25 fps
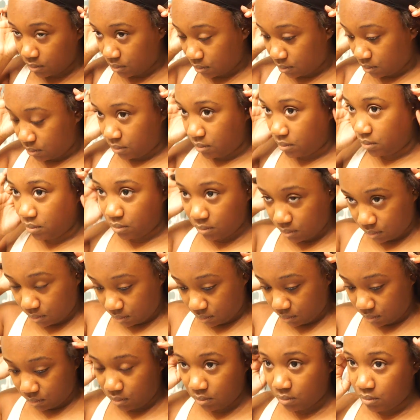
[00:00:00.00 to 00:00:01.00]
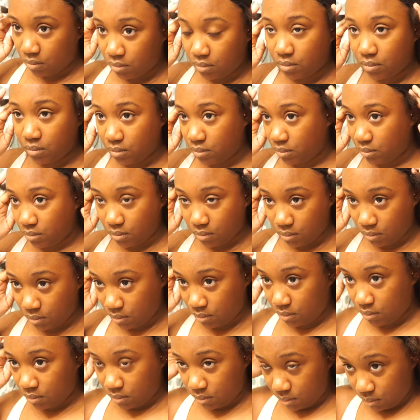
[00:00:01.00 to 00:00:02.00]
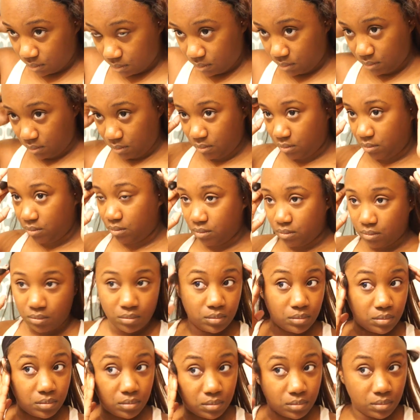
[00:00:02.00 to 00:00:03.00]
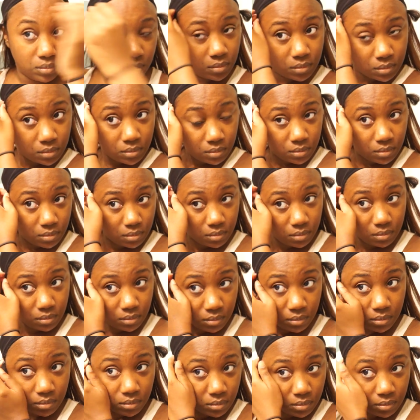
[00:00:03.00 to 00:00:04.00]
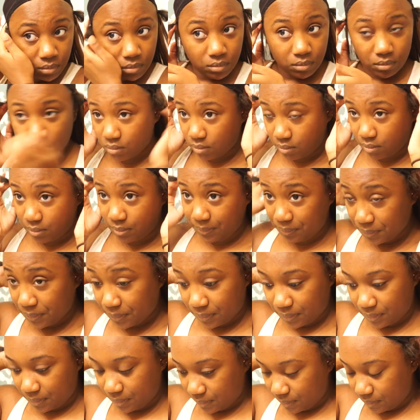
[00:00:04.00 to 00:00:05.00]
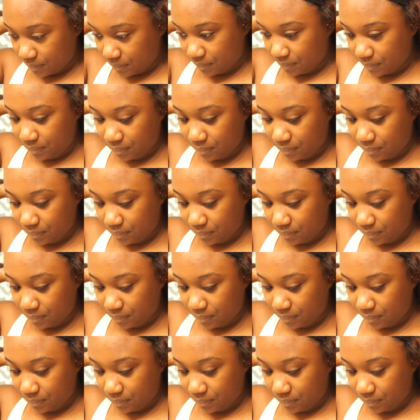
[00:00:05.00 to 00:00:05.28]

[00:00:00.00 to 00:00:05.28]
all I'm doing is taking this into a horseshoe parting all the way up